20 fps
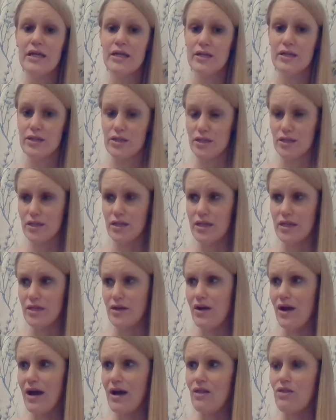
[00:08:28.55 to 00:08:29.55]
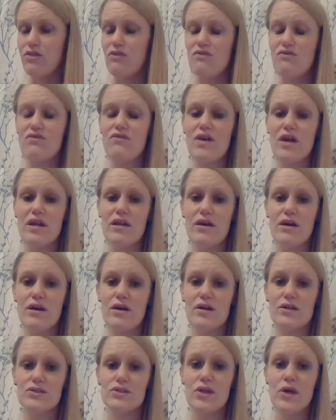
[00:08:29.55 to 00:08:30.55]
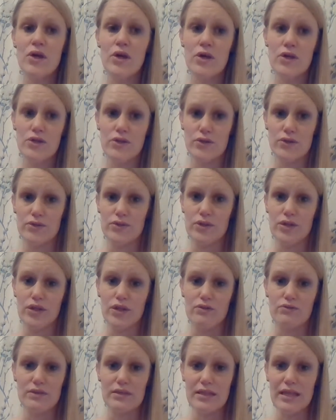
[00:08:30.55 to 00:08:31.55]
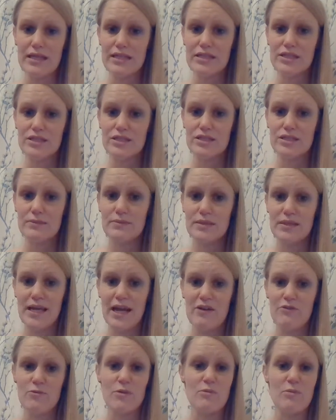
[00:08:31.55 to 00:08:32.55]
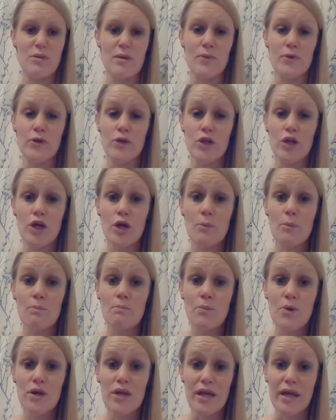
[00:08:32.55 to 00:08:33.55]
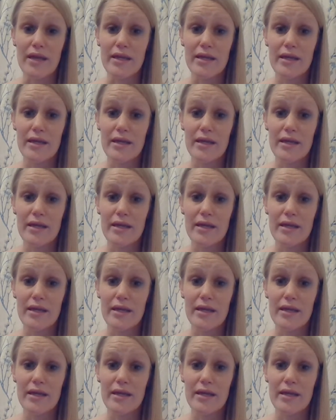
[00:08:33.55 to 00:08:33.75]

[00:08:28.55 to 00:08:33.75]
you'll look at your health and fitness, you'll look at relationships you have with people, you'll look at money.